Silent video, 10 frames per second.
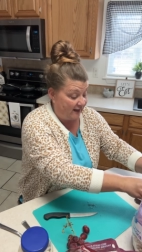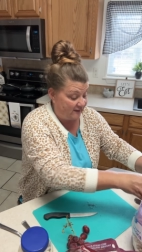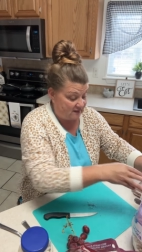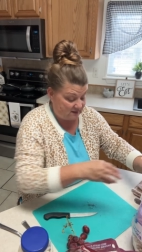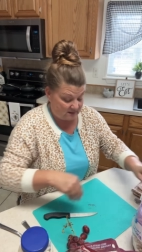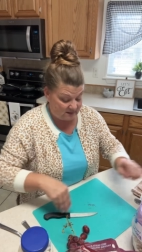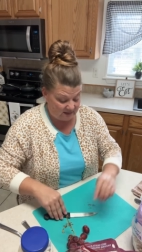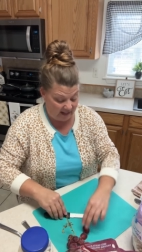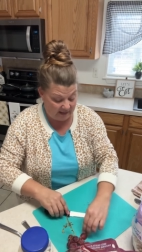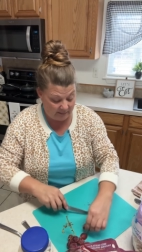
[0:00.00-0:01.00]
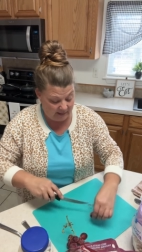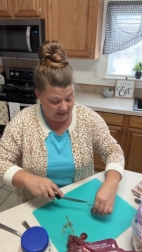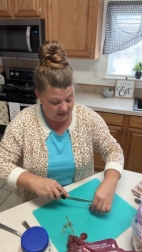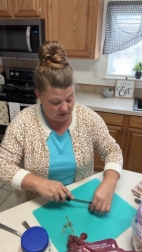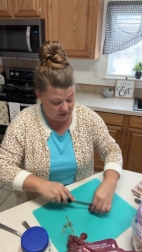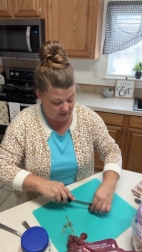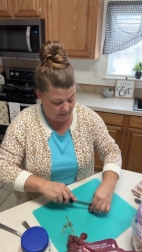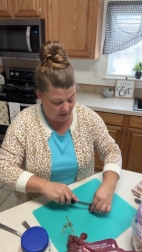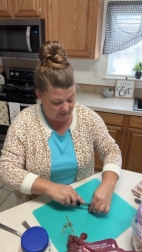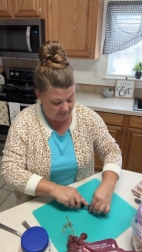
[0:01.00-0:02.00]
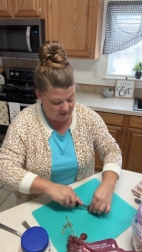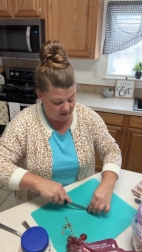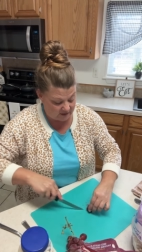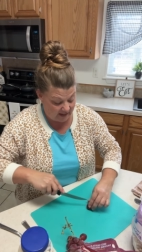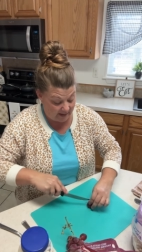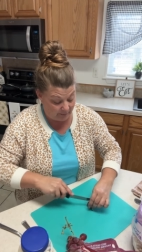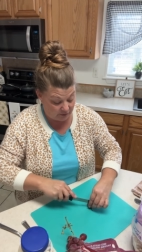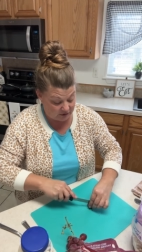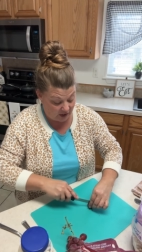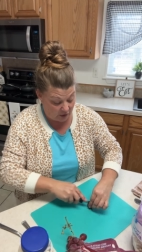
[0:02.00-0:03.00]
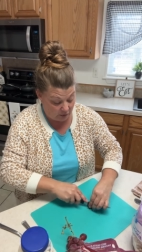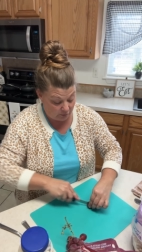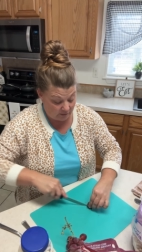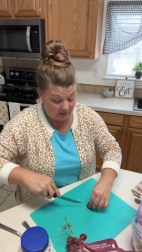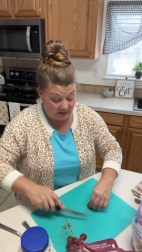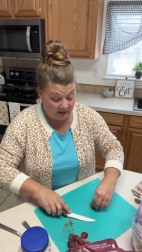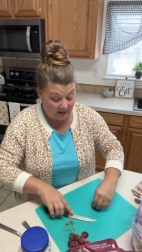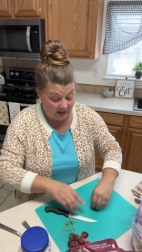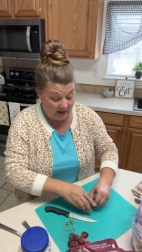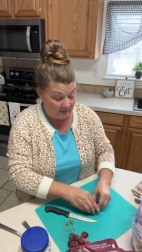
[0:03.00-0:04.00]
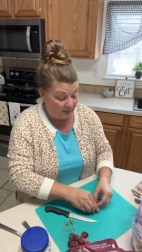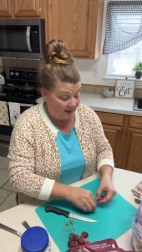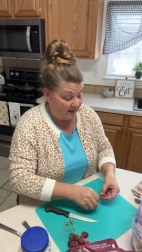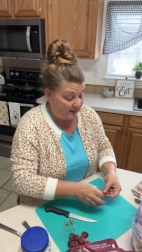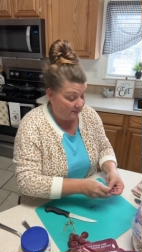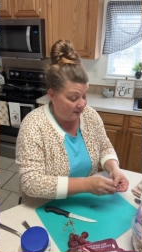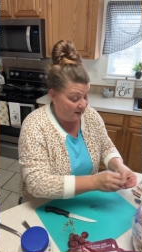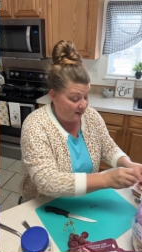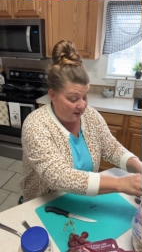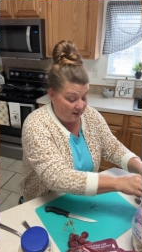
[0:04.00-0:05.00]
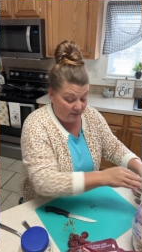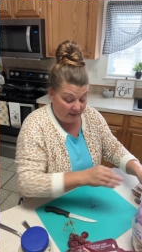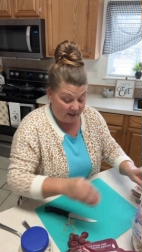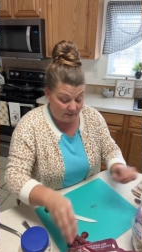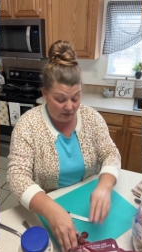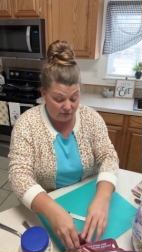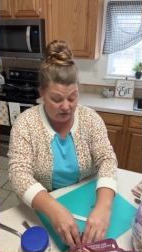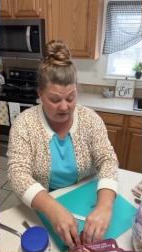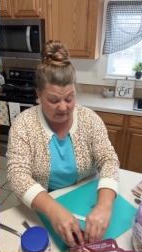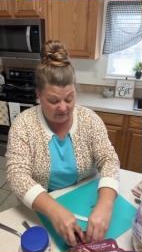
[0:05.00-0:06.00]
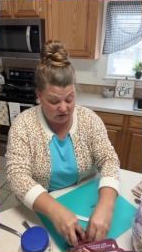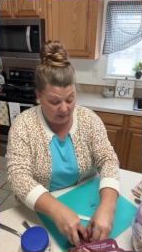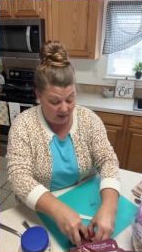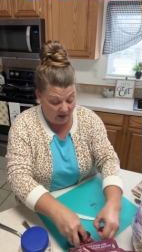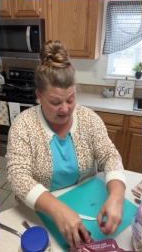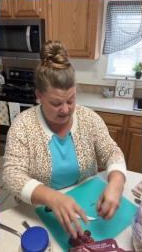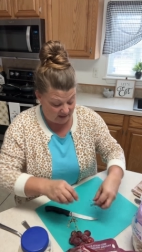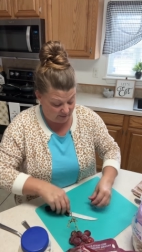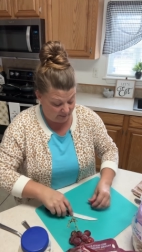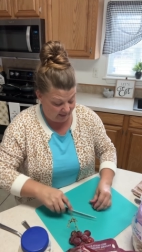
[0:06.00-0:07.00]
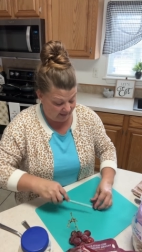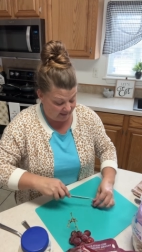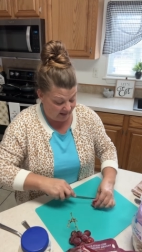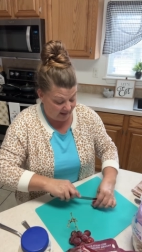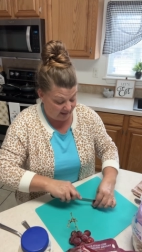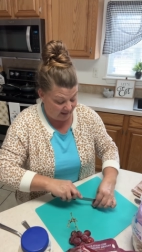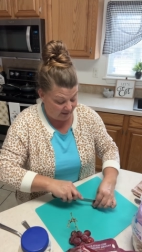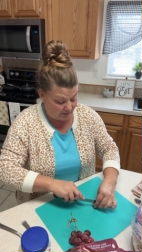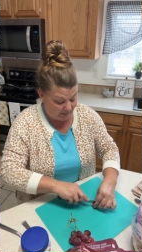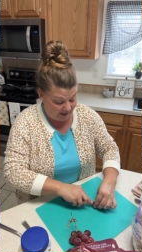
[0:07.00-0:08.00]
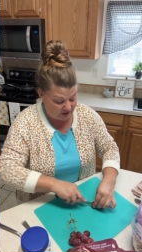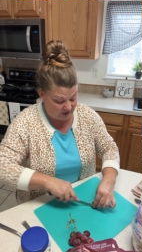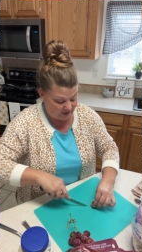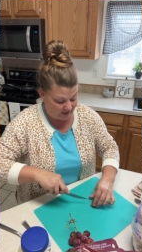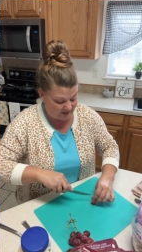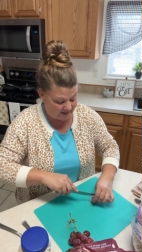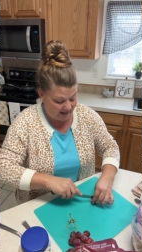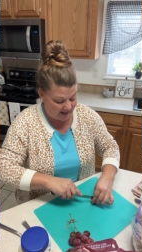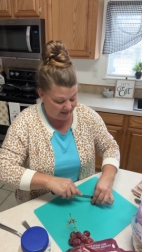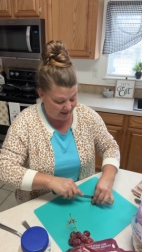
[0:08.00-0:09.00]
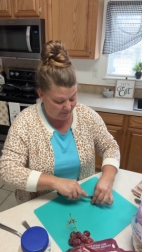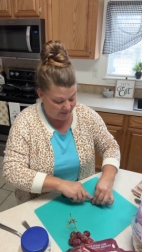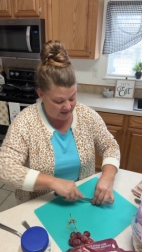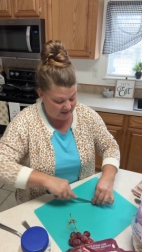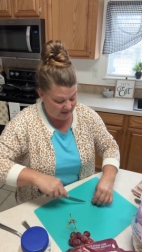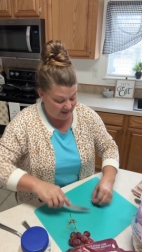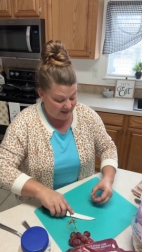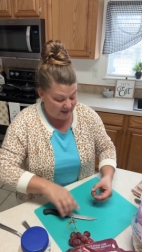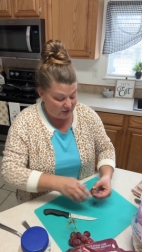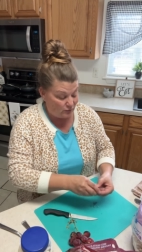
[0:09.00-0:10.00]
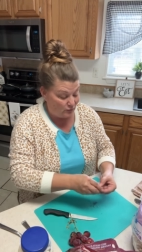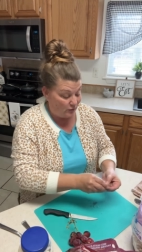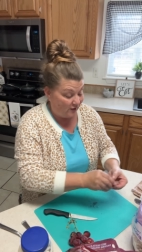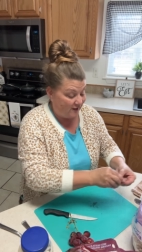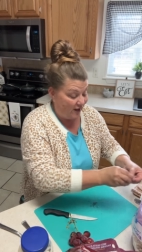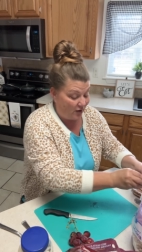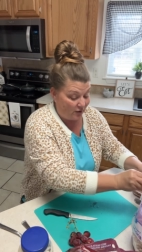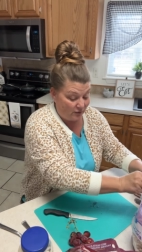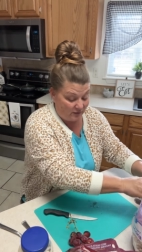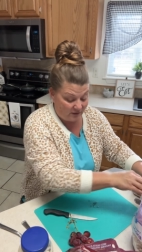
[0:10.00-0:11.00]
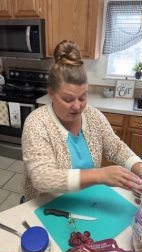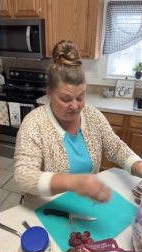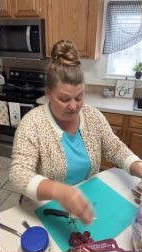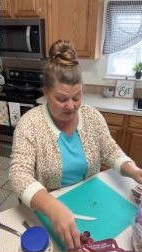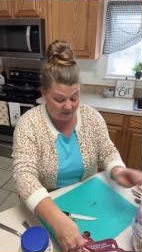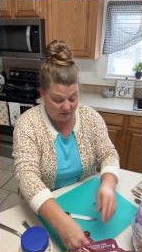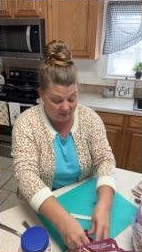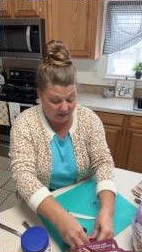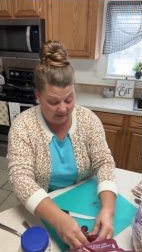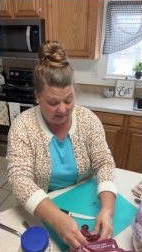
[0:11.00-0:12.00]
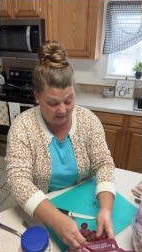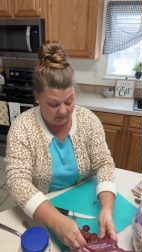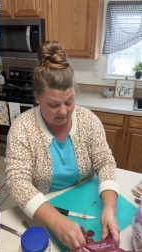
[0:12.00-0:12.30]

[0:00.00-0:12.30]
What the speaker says: this sandy beach. The part that was still damp was cold. I had a blanket, but we had moved to a different spot and set the blanket down, and the beach, the sand there was really cold. You can feel it through the blanket.